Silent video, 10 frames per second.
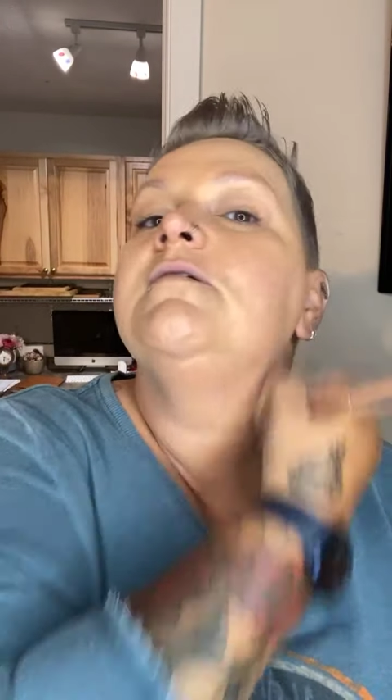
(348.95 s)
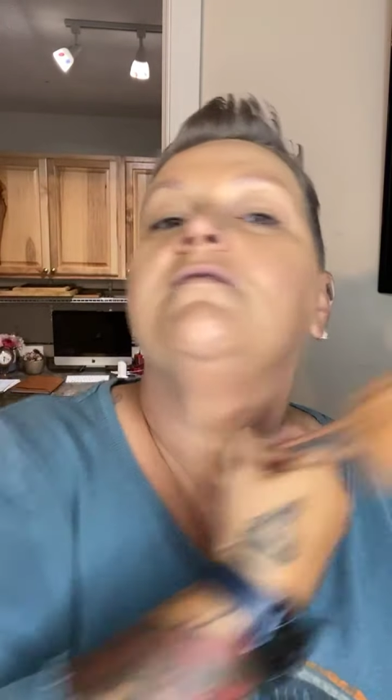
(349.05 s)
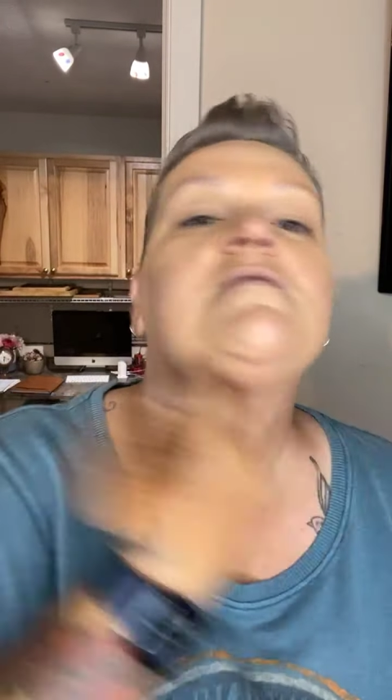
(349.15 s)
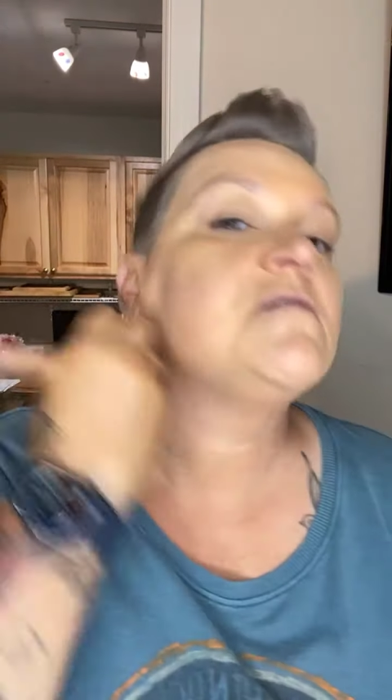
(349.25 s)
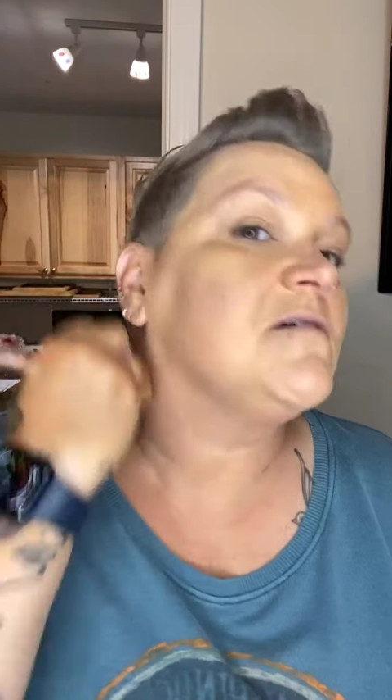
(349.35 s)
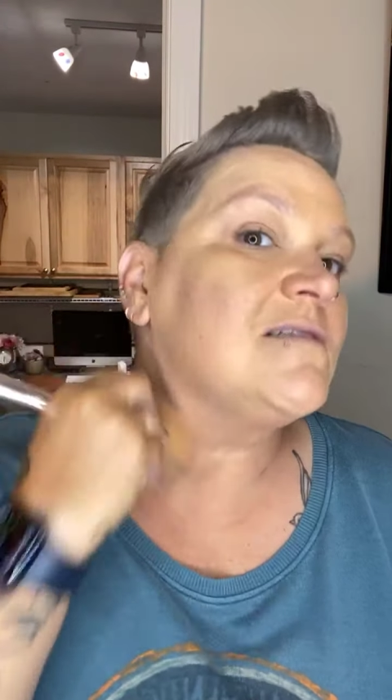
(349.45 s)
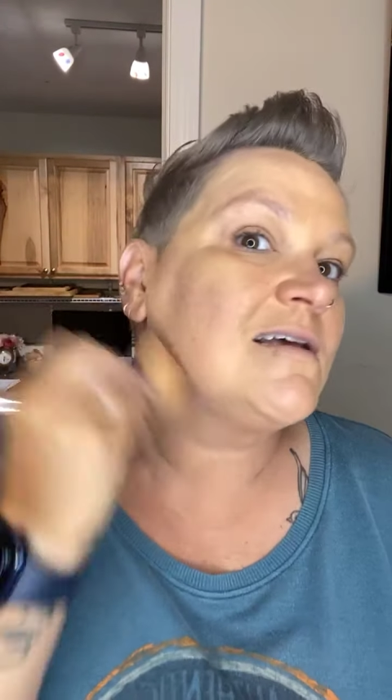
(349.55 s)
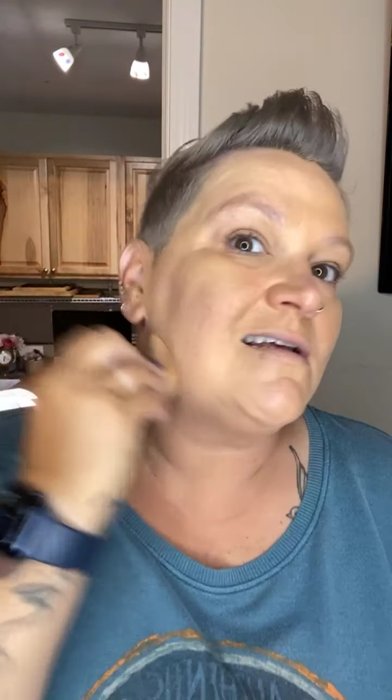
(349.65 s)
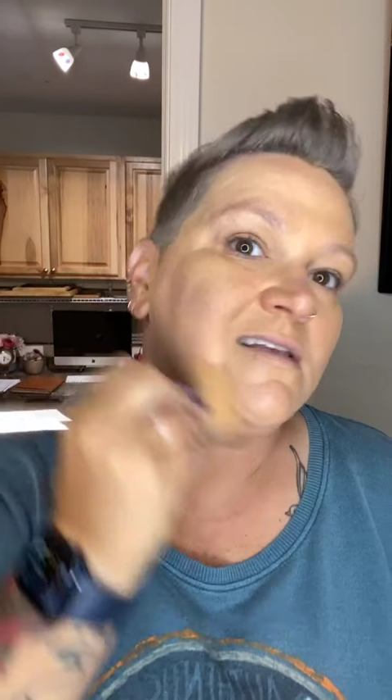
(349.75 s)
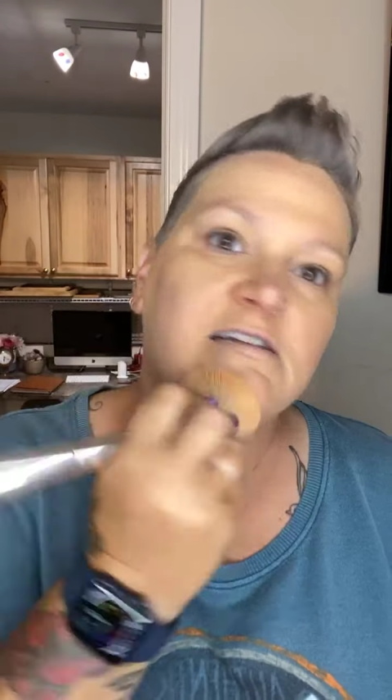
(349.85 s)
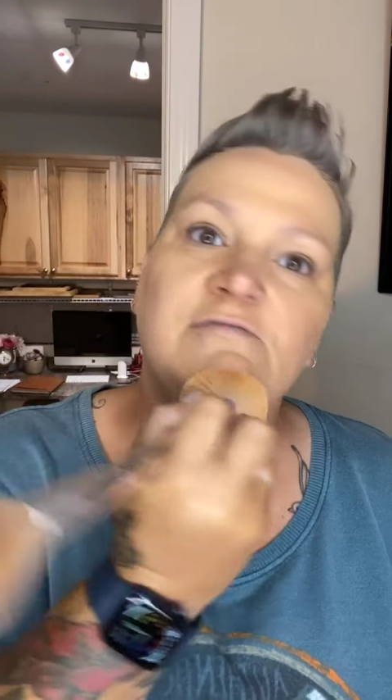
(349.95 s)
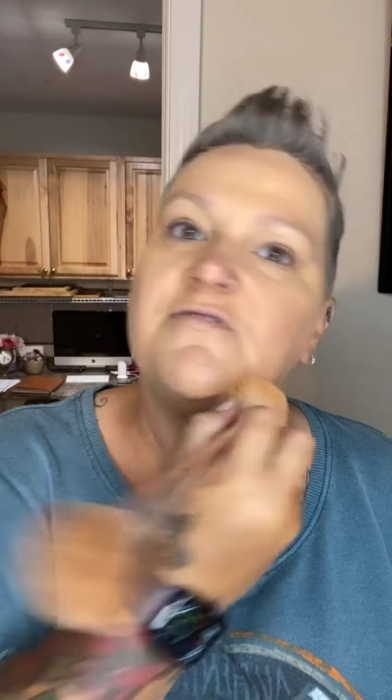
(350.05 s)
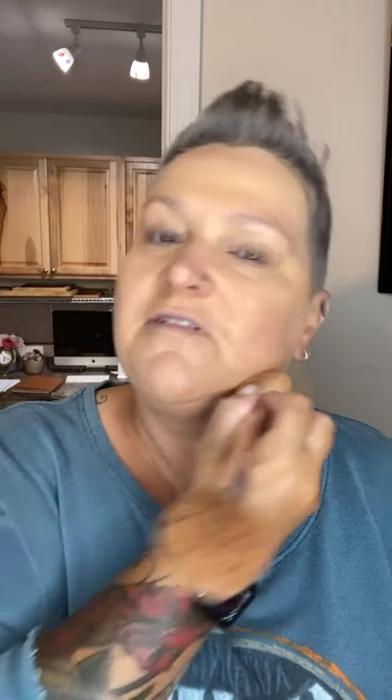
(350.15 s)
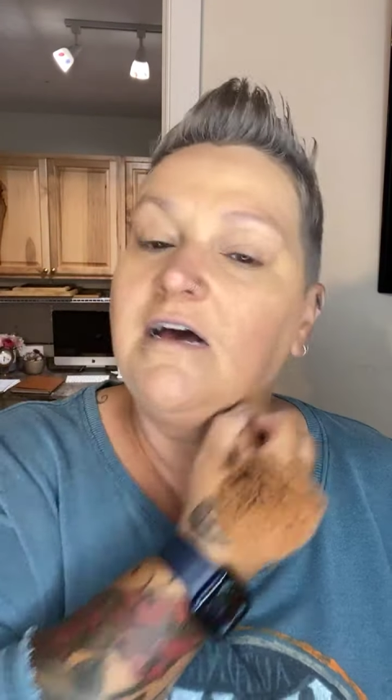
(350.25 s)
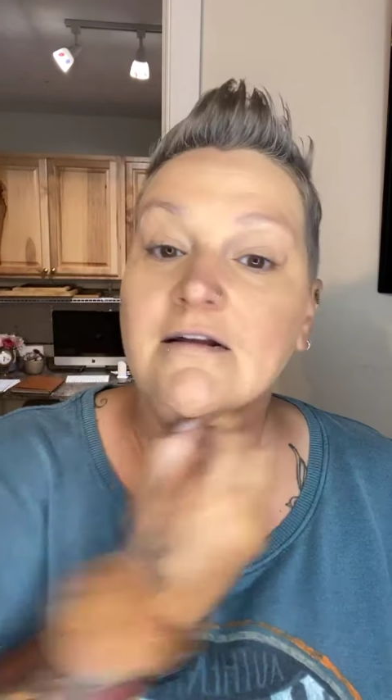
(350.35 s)
So I just kind of like to
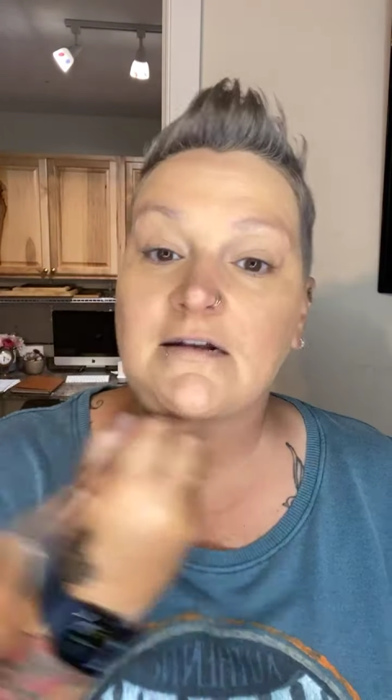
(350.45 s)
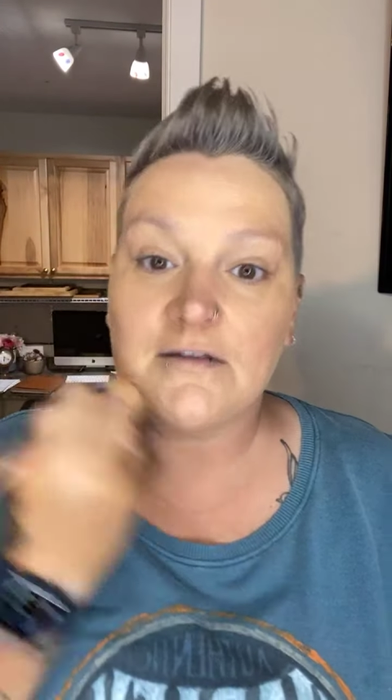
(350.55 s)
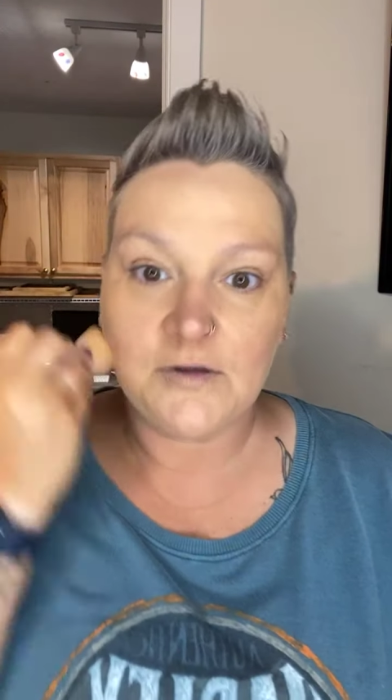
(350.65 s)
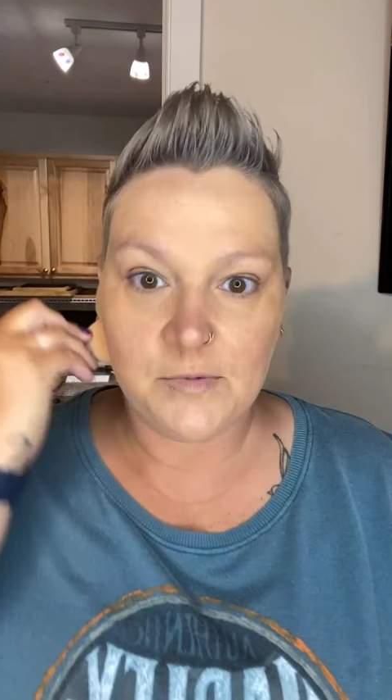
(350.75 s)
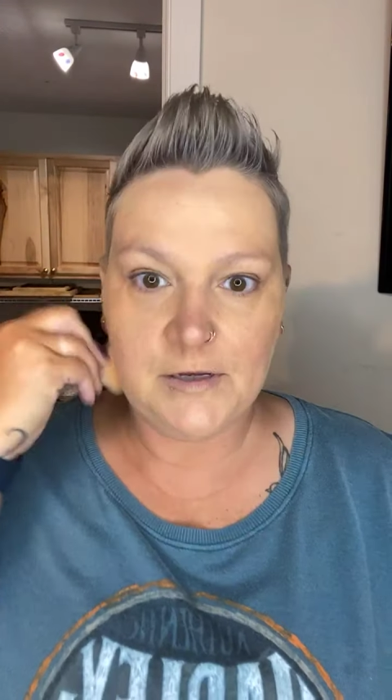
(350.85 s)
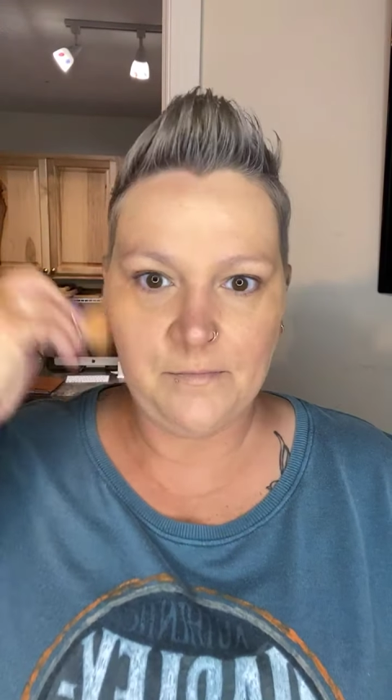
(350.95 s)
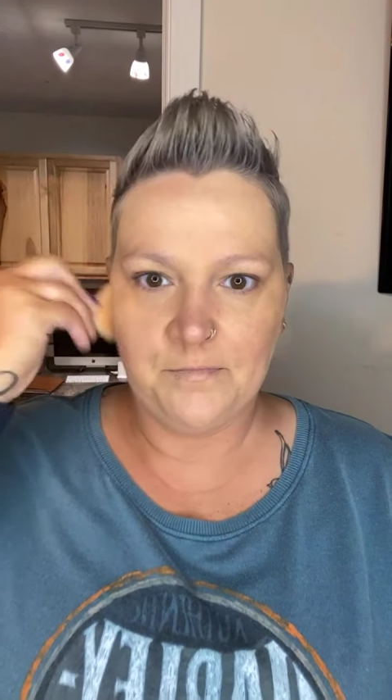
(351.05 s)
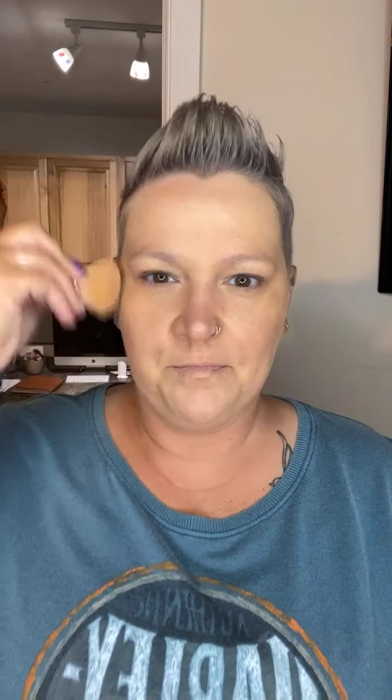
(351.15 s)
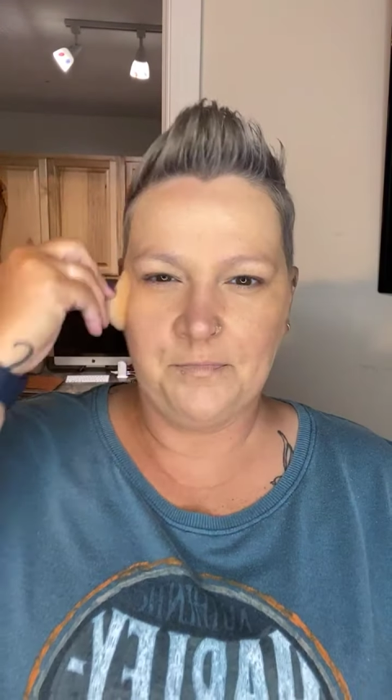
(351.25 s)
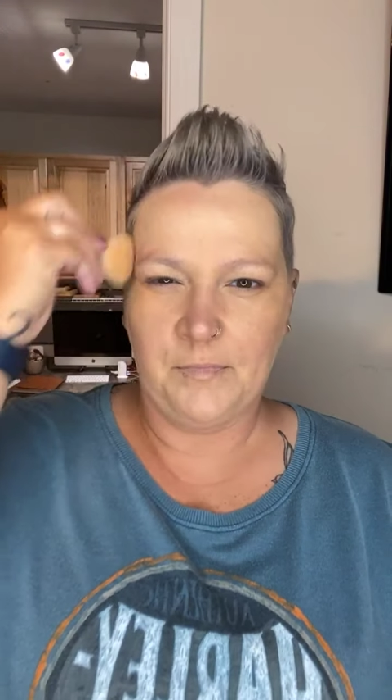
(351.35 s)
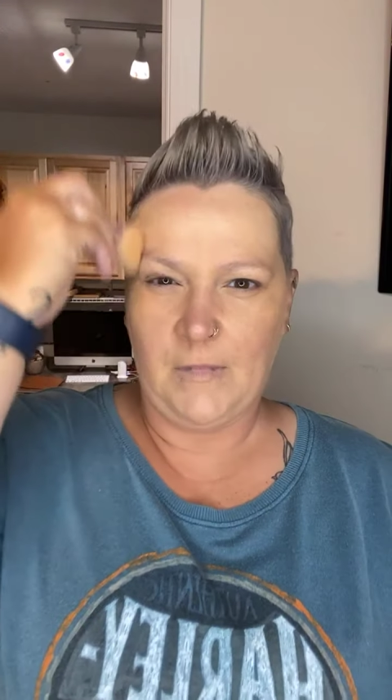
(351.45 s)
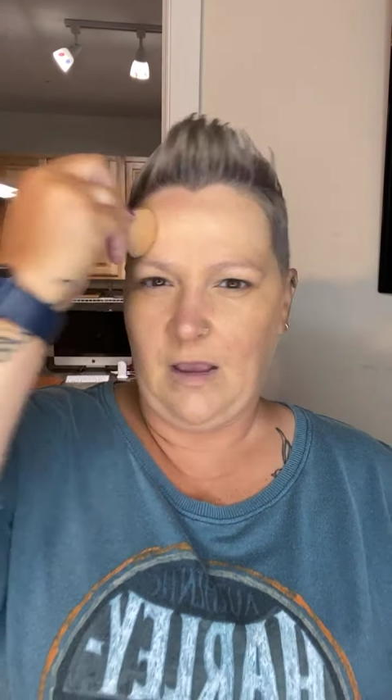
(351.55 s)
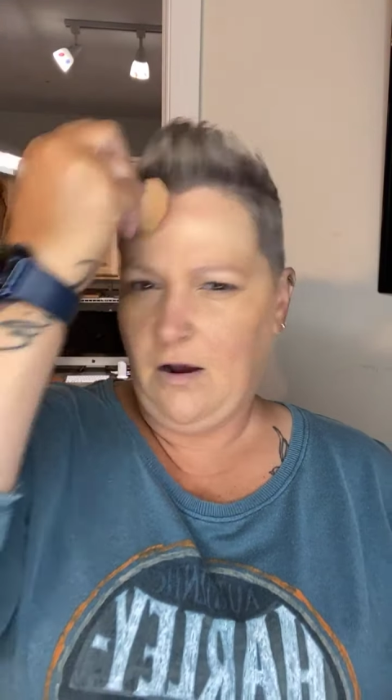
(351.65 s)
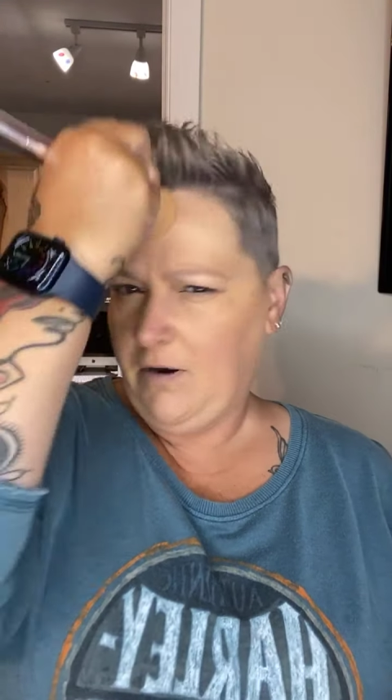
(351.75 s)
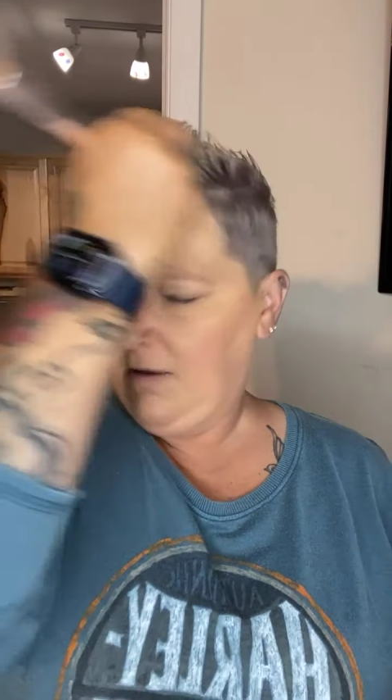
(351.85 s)
fill that in a little bit.
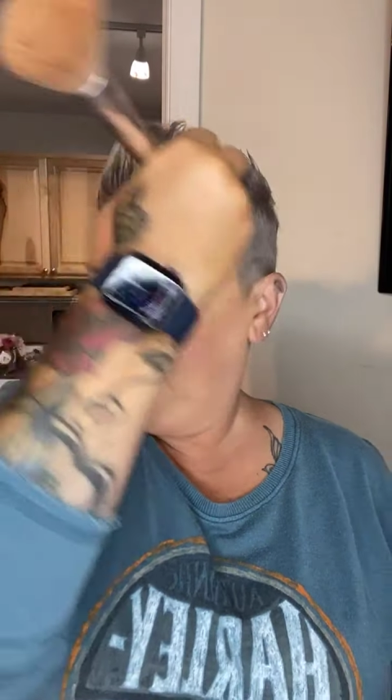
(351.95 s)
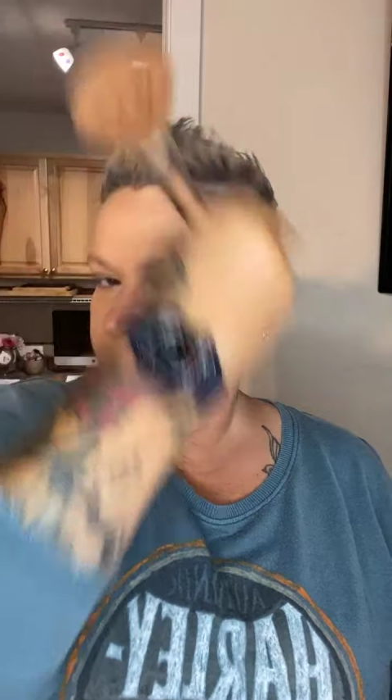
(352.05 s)
All right.